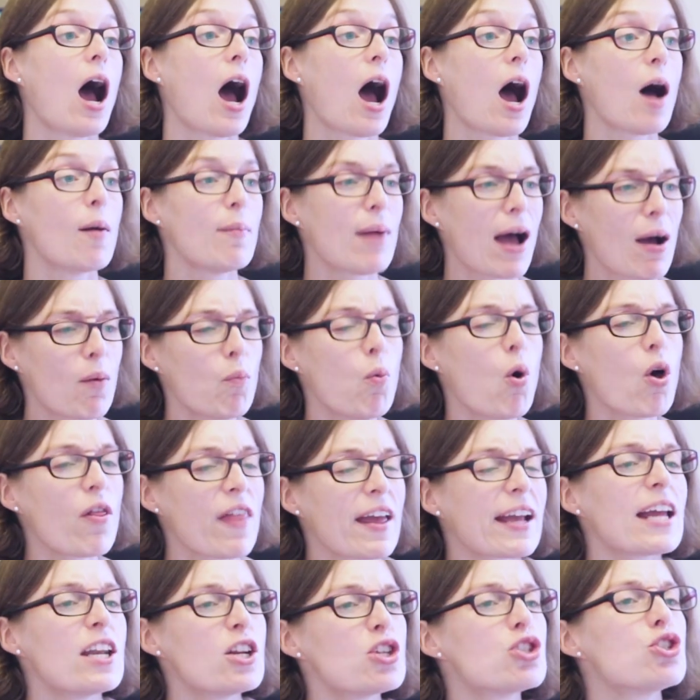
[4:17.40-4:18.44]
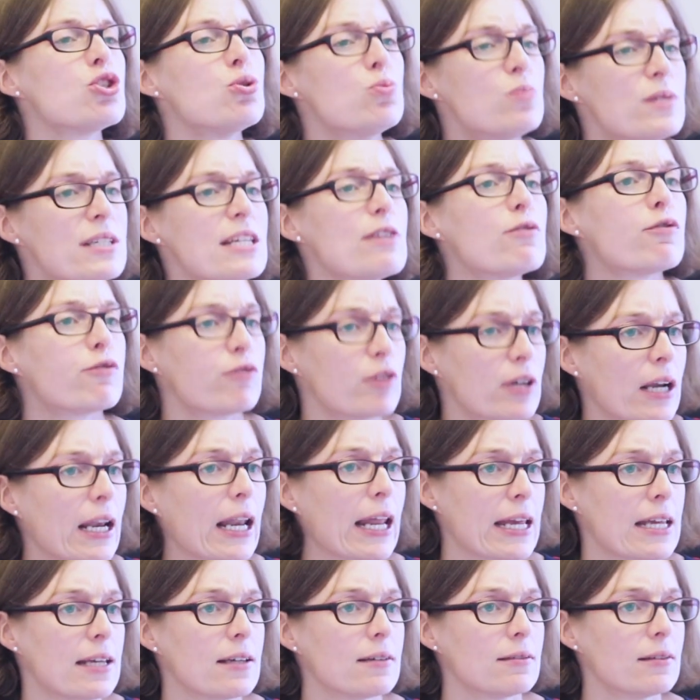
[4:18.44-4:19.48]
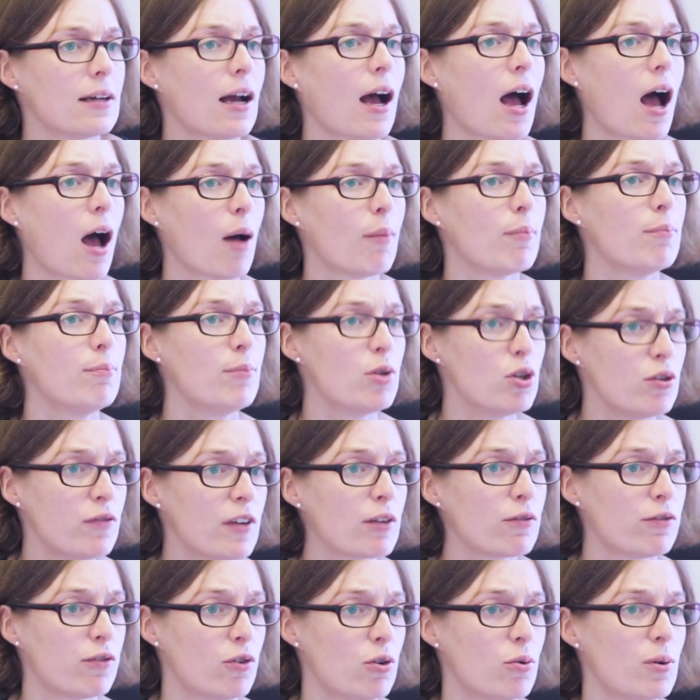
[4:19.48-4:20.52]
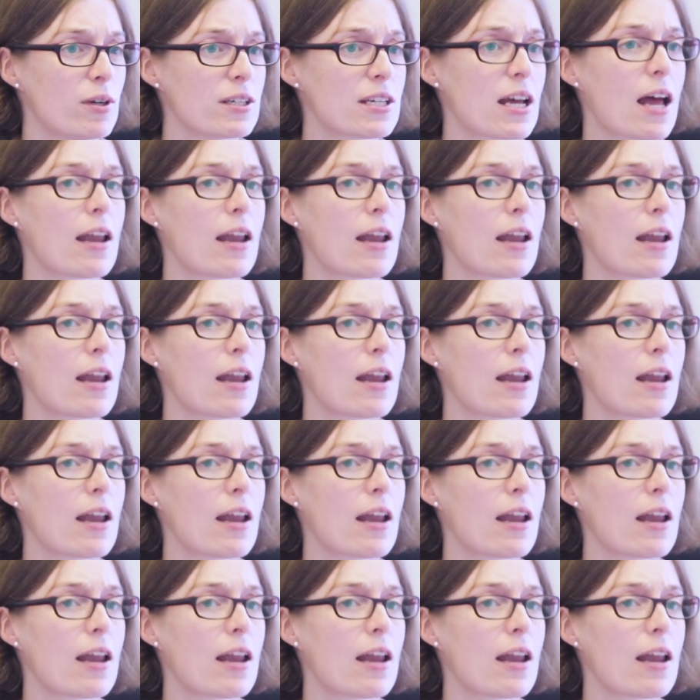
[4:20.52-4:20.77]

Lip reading: and what they're going to do differently moving forward.